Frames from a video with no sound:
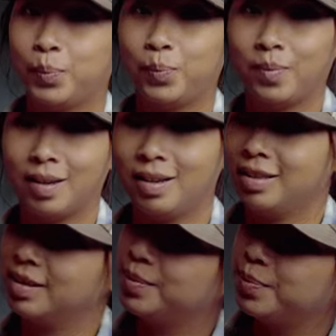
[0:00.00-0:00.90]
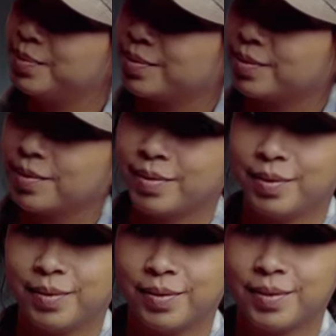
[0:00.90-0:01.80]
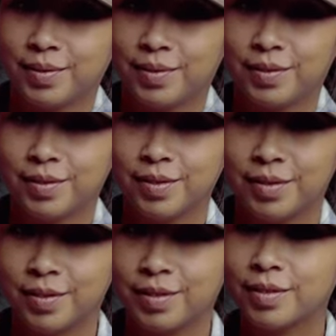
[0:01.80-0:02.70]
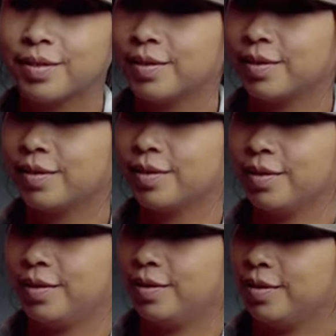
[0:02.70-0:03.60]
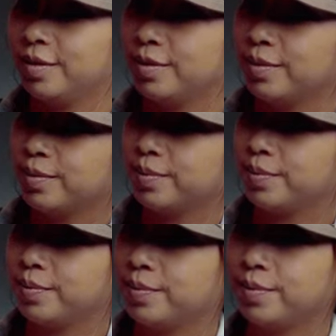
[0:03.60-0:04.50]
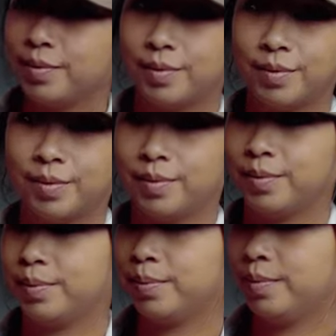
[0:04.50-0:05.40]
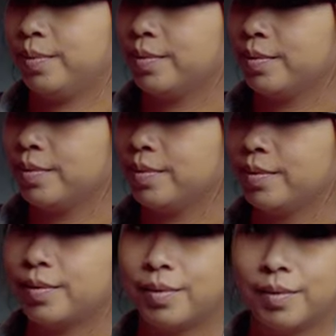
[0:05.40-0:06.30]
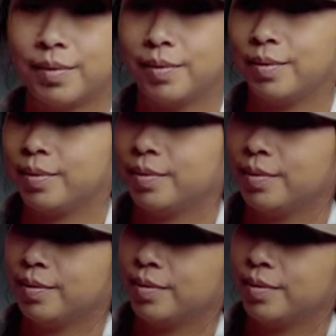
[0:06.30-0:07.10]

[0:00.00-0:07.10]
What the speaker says: [no speech]